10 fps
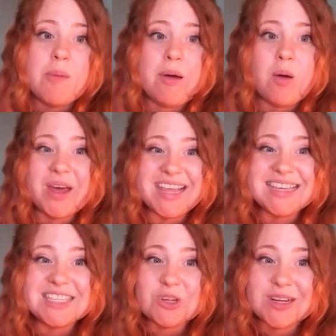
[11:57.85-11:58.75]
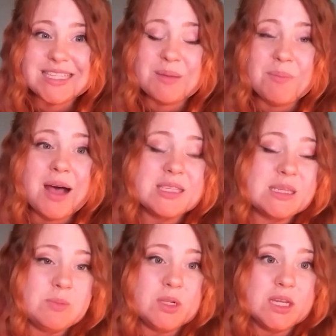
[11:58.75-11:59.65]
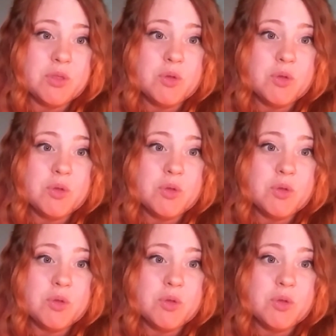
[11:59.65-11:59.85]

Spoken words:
about what is or isn't possible in the